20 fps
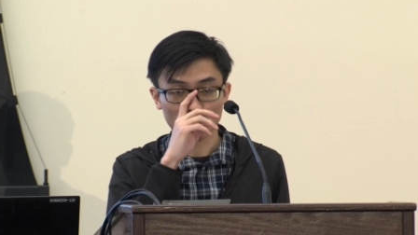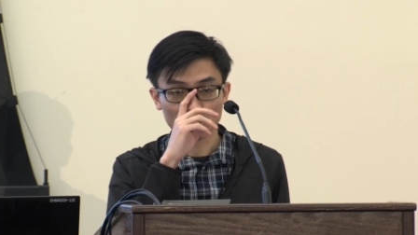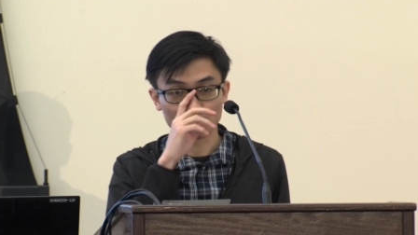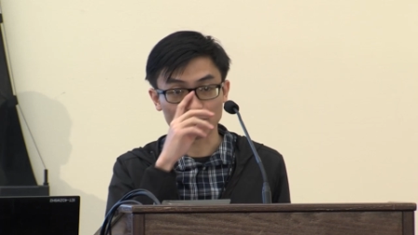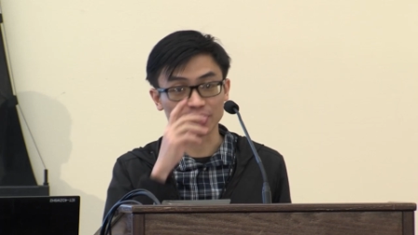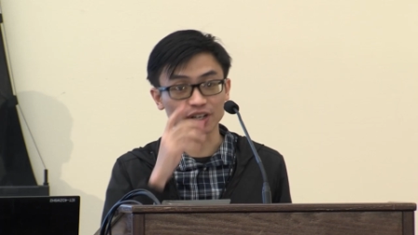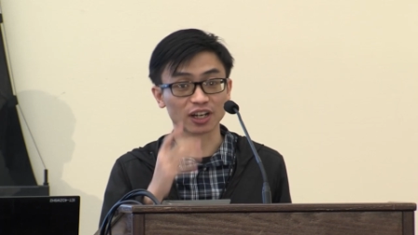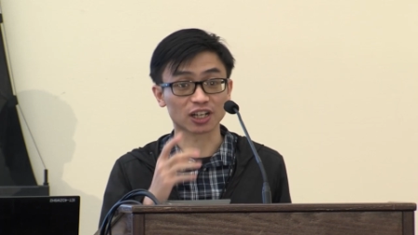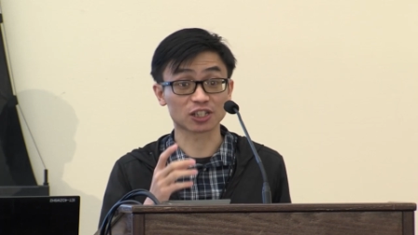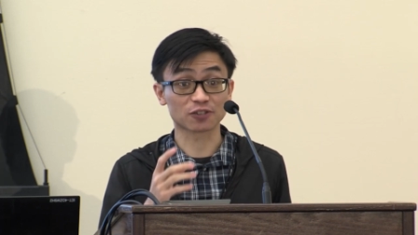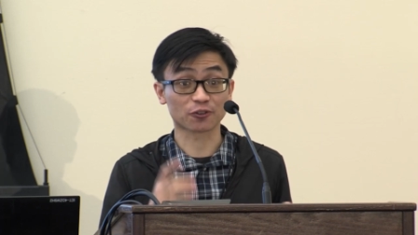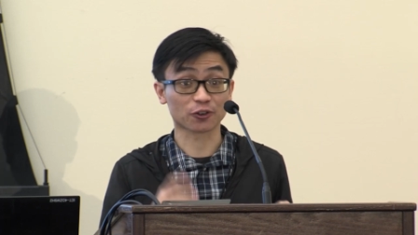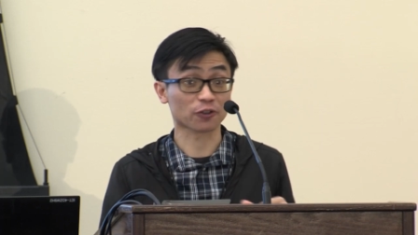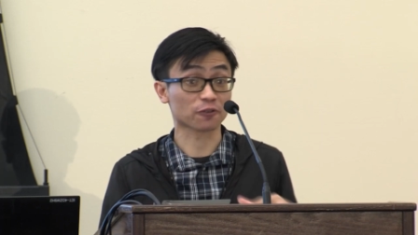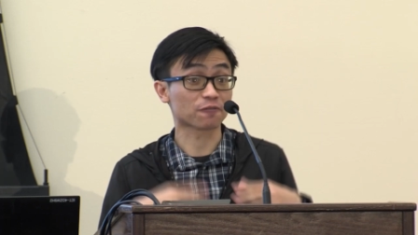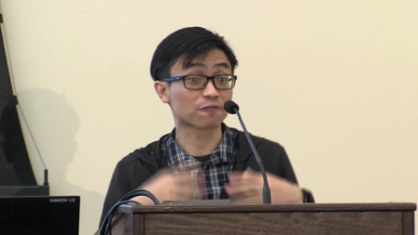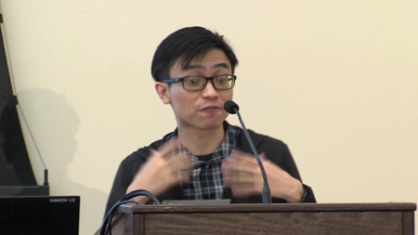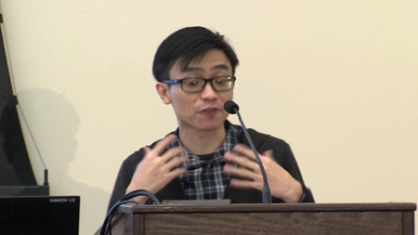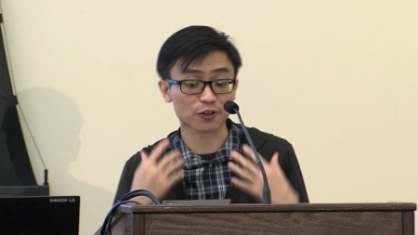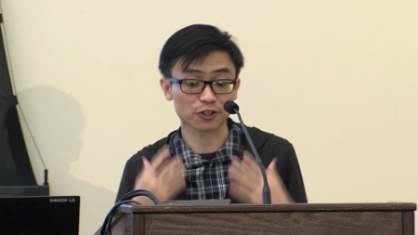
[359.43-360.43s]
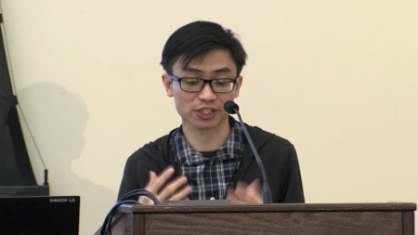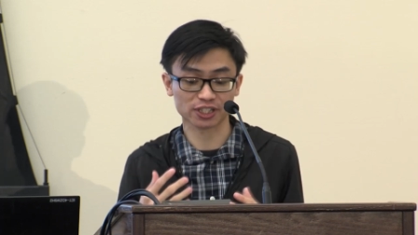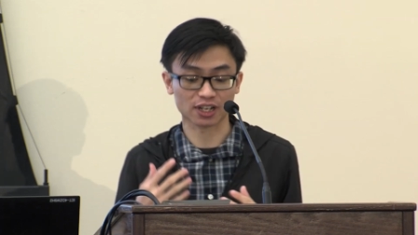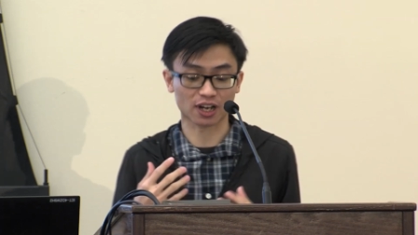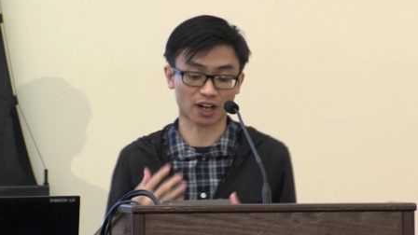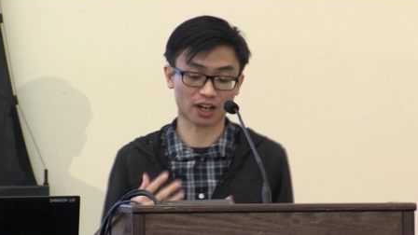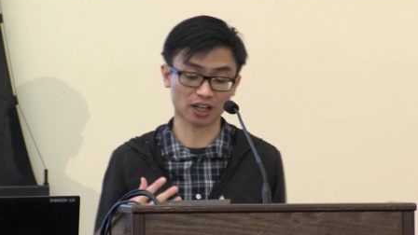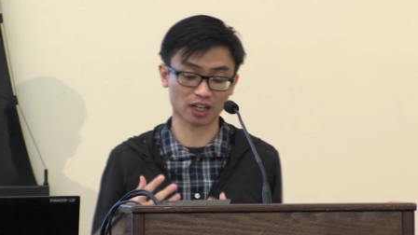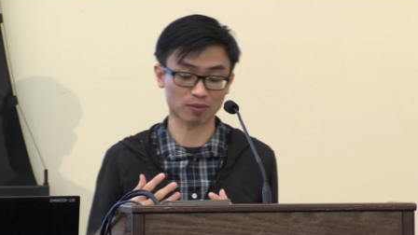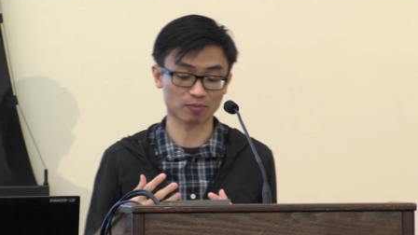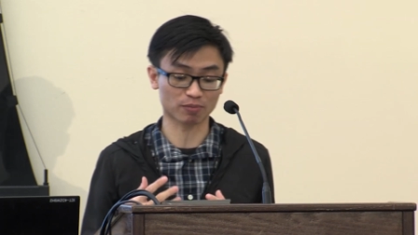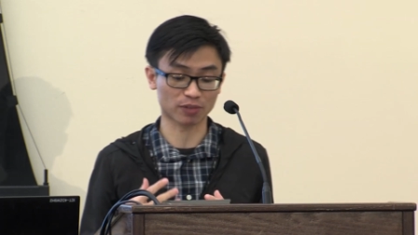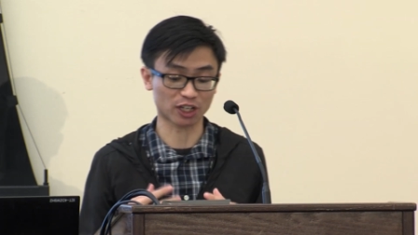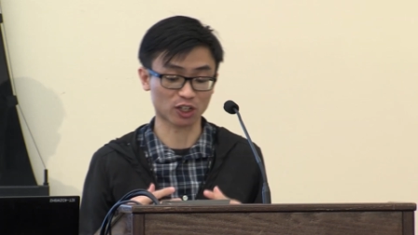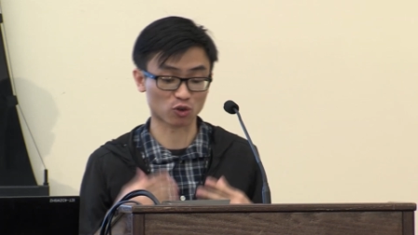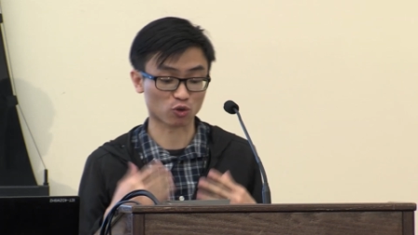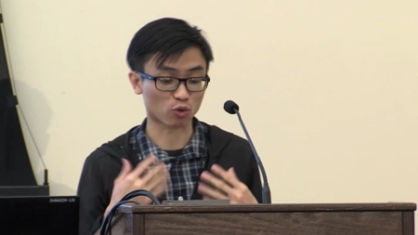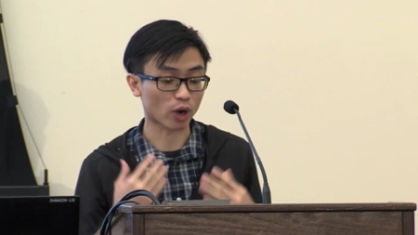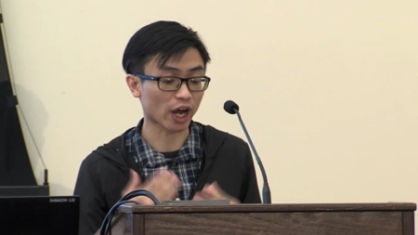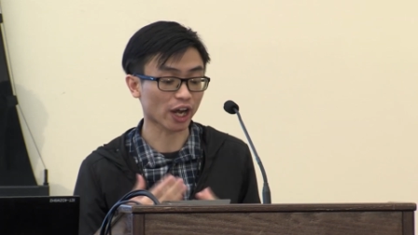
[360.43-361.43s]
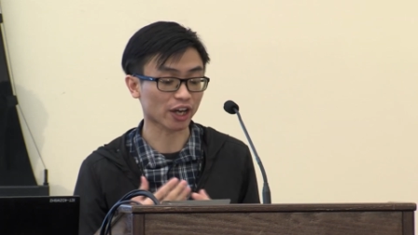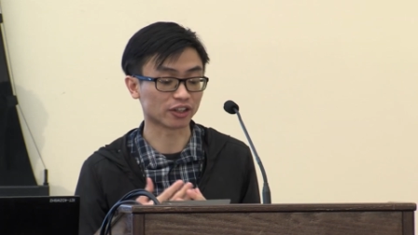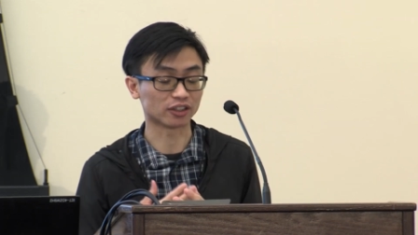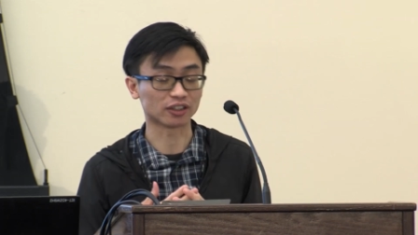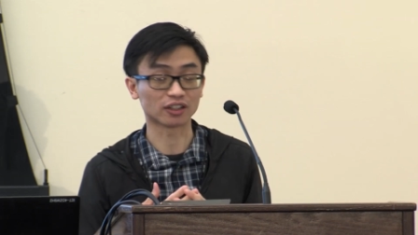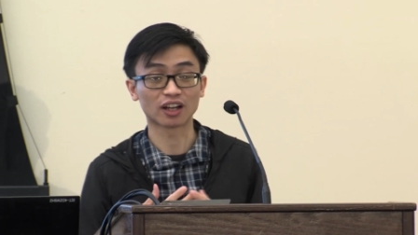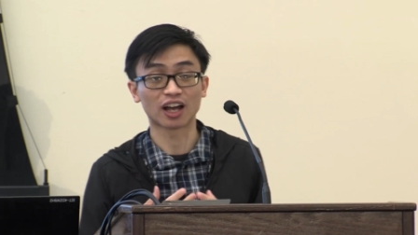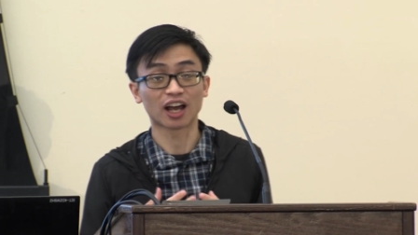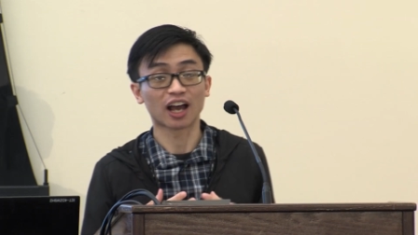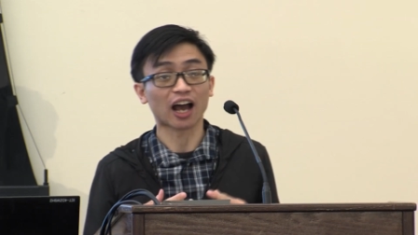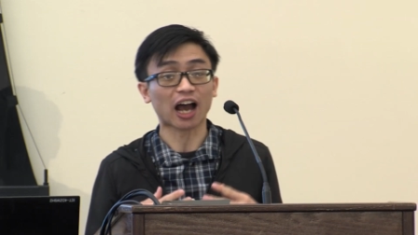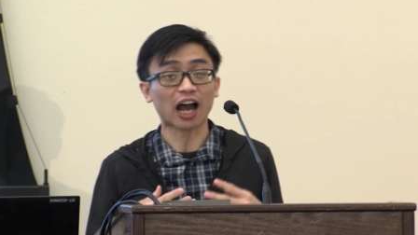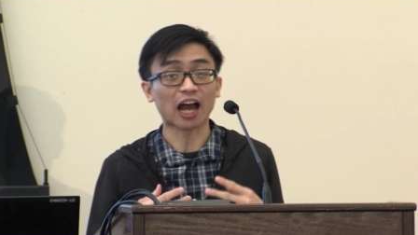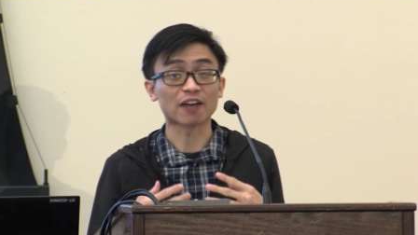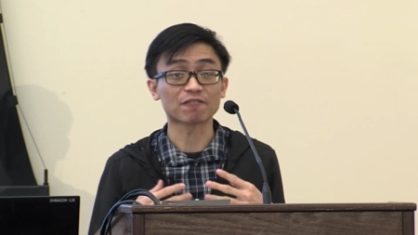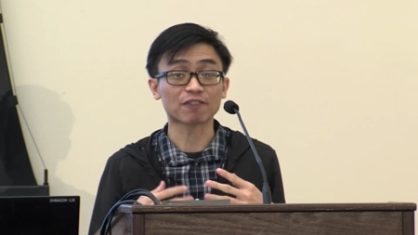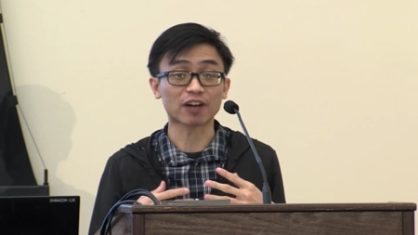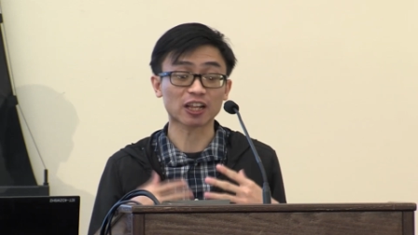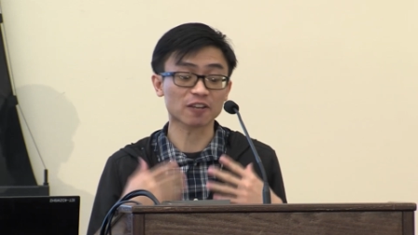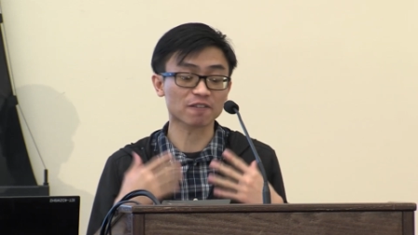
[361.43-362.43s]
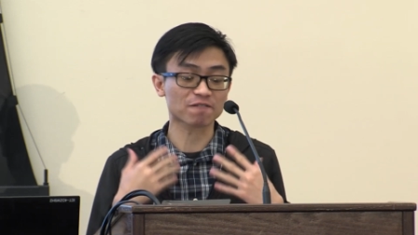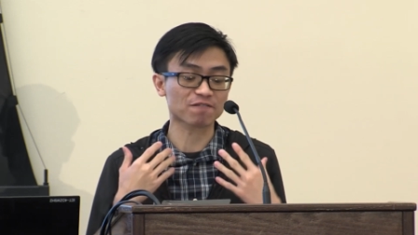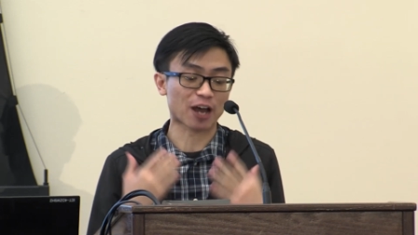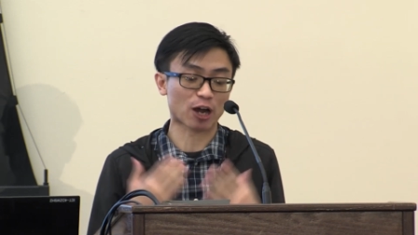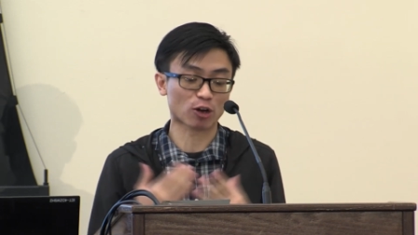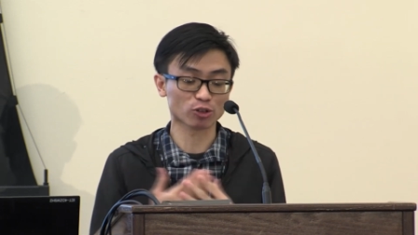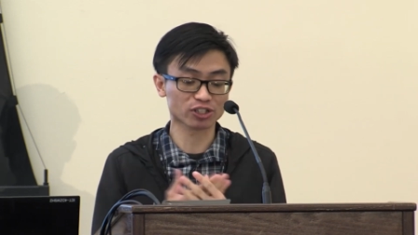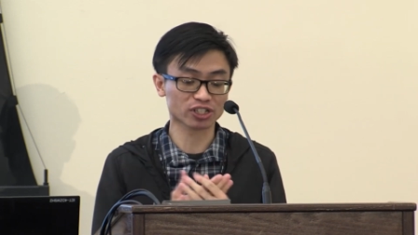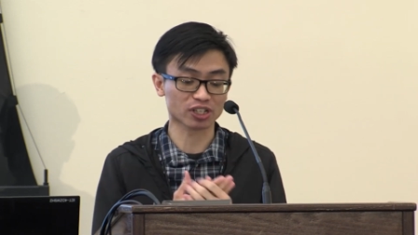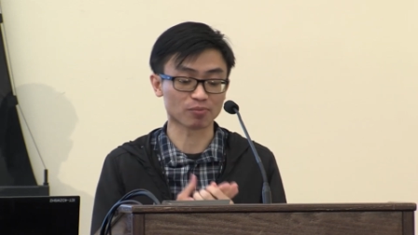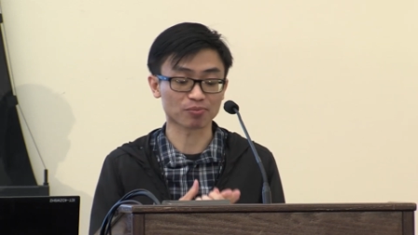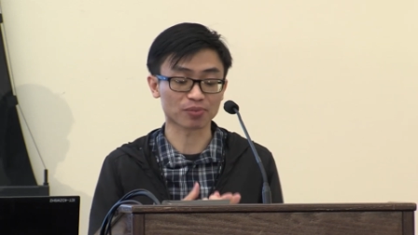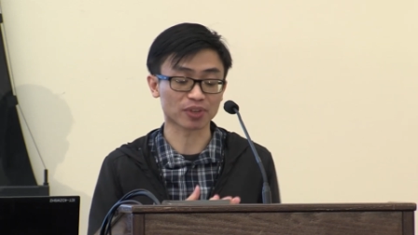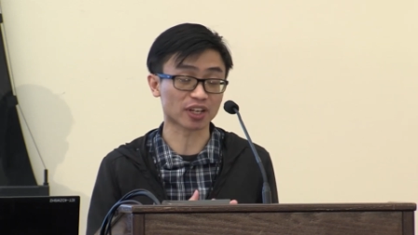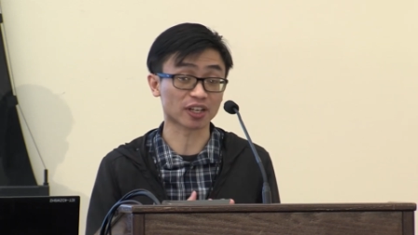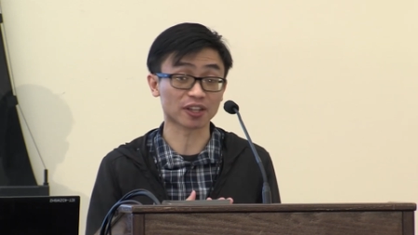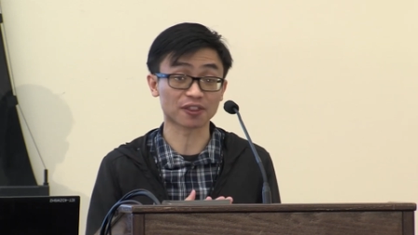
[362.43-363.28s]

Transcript: because for the first time in a while, I finally found something